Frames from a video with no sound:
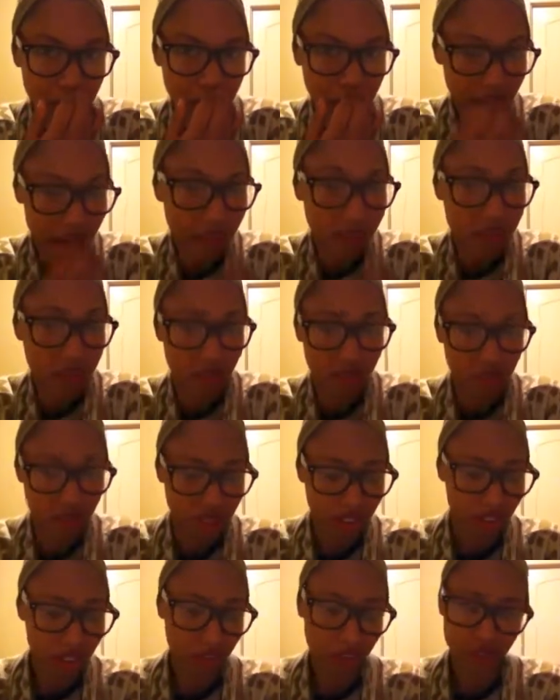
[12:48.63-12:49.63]
but they had some
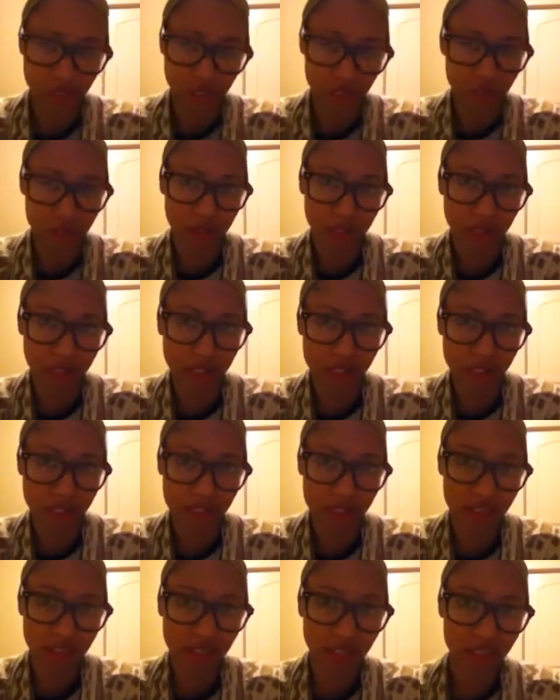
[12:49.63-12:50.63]
really low frequencies.
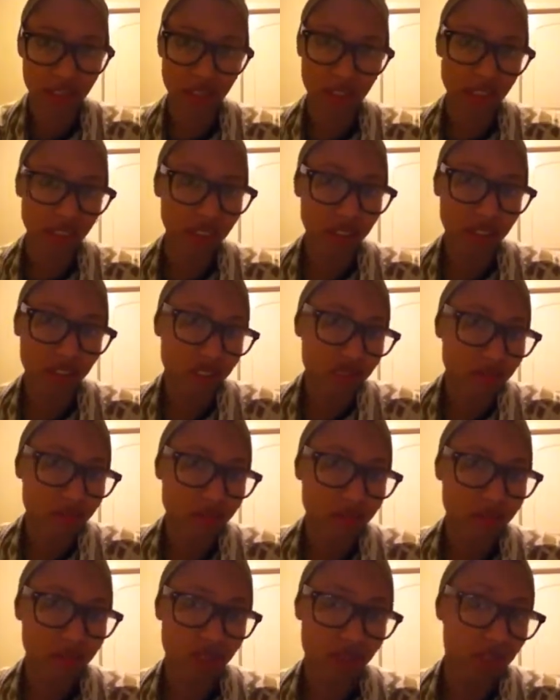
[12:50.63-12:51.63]

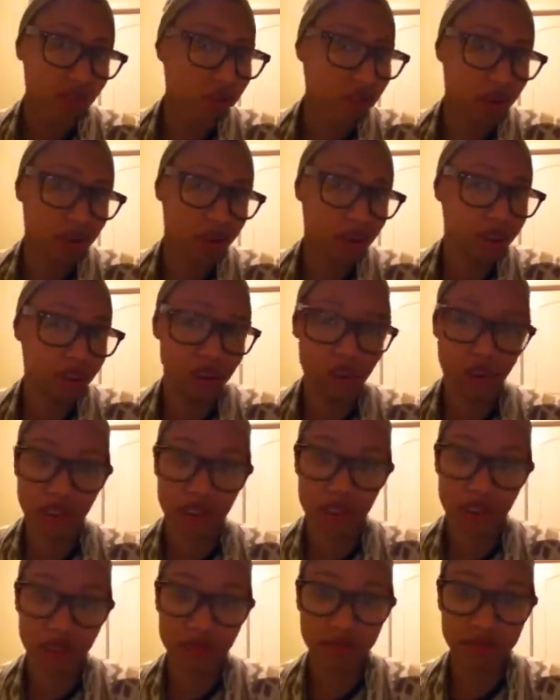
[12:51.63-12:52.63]
I have pretty good
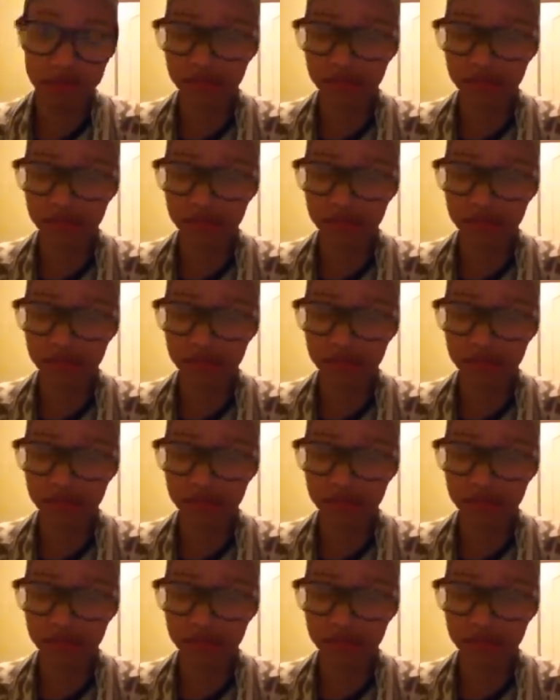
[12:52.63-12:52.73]
hearing.